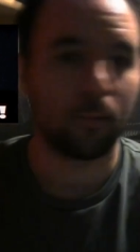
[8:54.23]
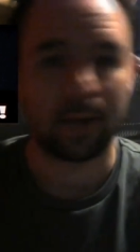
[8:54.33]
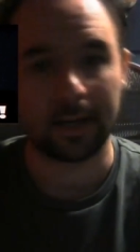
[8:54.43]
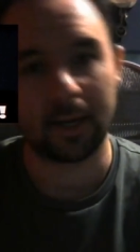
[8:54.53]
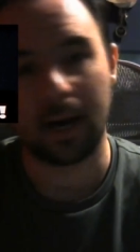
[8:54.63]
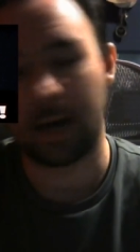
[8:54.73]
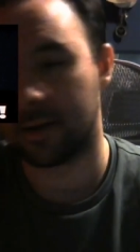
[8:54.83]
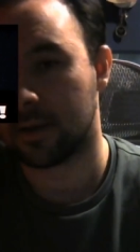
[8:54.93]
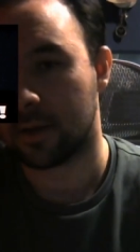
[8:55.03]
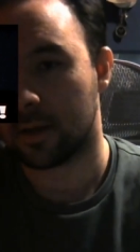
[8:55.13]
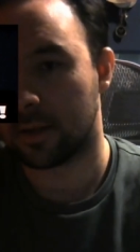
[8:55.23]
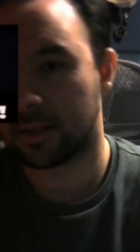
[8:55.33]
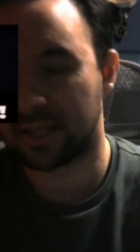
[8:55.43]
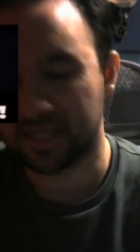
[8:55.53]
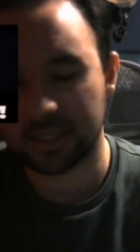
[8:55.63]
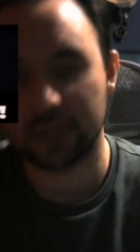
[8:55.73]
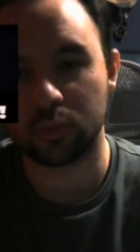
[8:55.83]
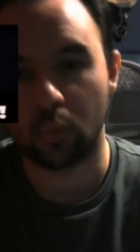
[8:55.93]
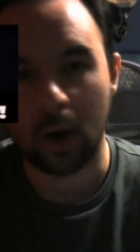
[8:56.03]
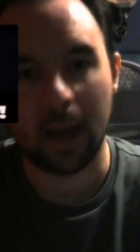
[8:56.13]
my god this is
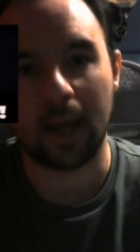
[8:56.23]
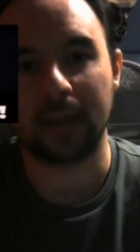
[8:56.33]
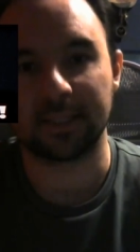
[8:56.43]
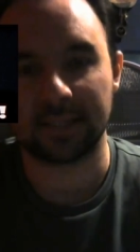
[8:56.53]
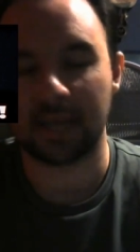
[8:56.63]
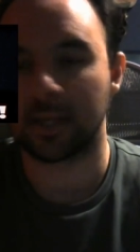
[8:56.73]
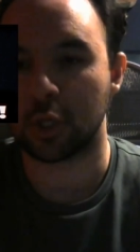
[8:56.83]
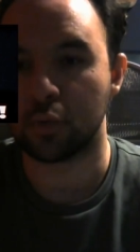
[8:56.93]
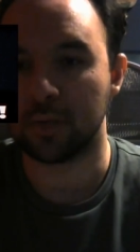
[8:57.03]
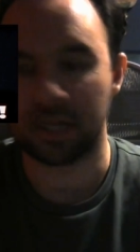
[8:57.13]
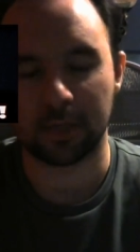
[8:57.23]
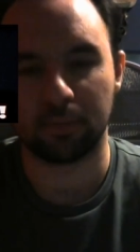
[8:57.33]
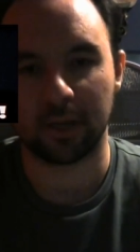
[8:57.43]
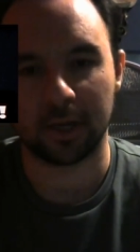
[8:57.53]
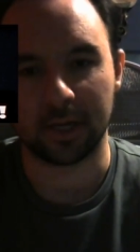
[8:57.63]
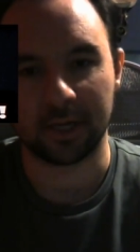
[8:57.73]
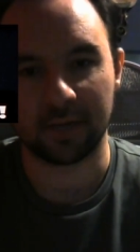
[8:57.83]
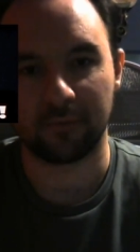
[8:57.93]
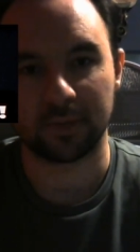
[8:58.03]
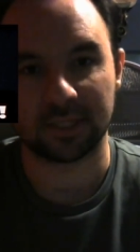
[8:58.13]
why I say like you need to play on a
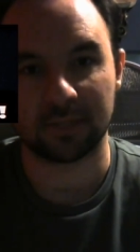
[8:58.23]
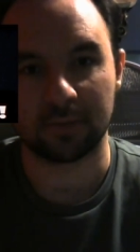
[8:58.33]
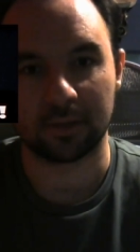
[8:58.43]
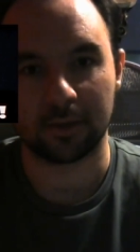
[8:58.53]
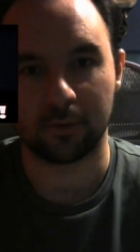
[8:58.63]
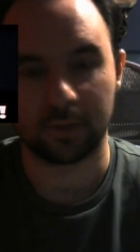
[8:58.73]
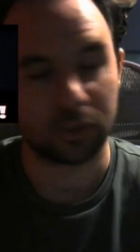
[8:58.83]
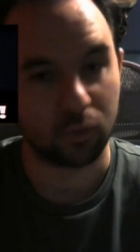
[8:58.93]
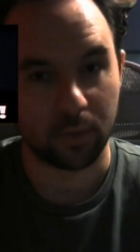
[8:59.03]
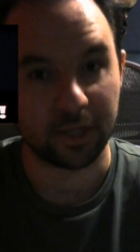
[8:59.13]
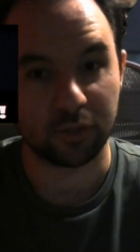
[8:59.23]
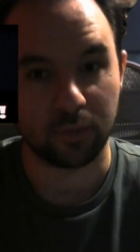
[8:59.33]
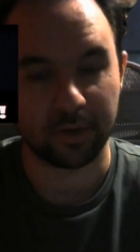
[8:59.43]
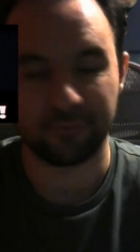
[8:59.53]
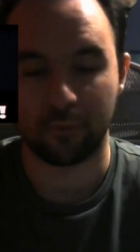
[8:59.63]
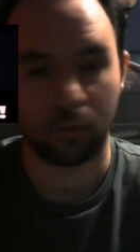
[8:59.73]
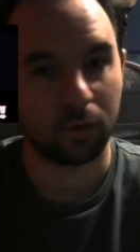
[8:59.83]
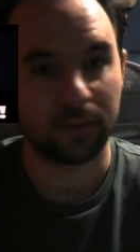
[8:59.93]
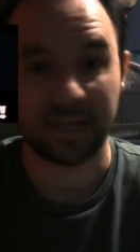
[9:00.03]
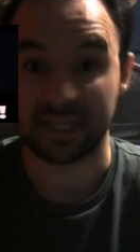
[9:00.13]
different simulator in
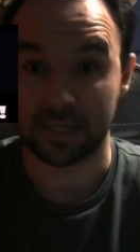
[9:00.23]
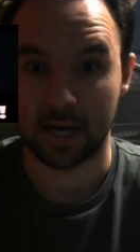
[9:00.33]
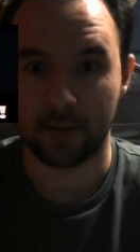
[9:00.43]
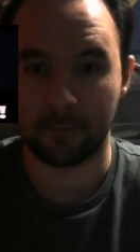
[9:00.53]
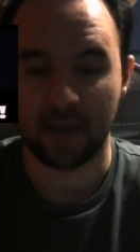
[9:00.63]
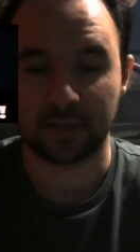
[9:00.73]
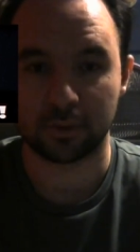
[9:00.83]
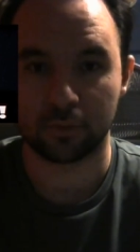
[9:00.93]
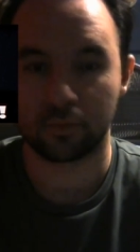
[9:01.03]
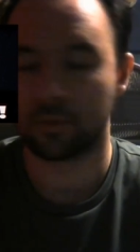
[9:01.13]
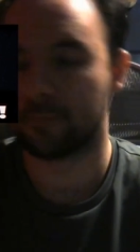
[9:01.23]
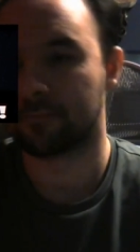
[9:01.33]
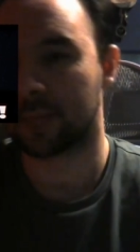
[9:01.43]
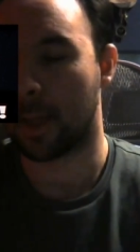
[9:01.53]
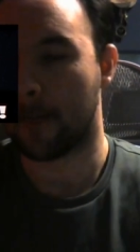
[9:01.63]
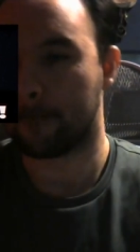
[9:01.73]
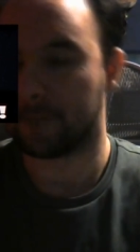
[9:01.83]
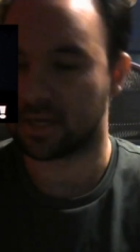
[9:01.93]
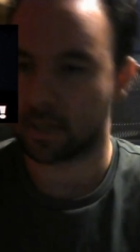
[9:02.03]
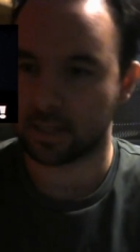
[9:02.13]
2024 that's not Master Duel
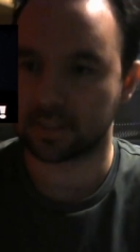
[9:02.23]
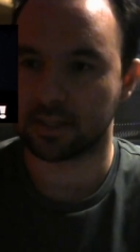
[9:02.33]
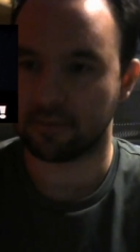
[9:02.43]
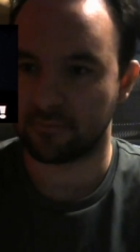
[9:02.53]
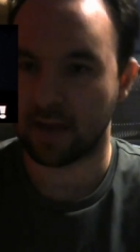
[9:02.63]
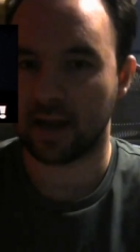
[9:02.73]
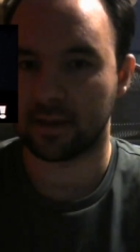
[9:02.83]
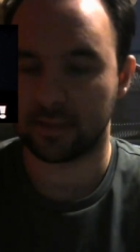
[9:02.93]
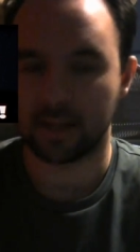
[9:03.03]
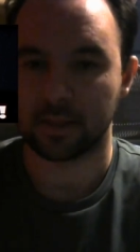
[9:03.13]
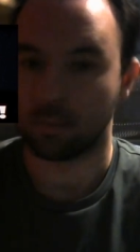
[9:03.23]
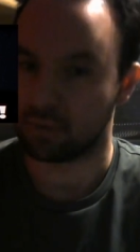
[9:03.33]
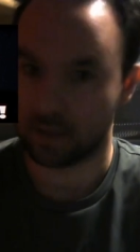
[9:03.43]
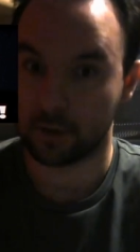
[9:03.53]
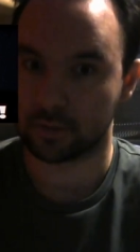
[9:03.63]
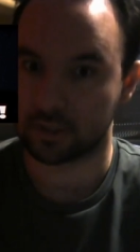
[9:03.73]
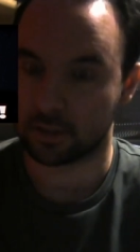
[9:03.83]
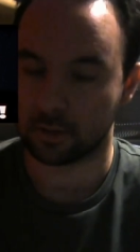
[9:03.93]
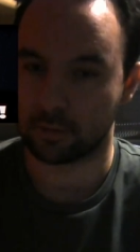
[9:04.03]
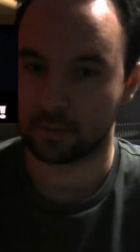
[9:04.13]
because of the fact that the players
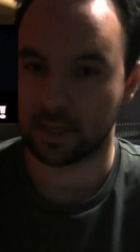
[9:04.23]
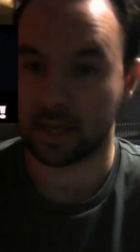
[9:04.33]
clearly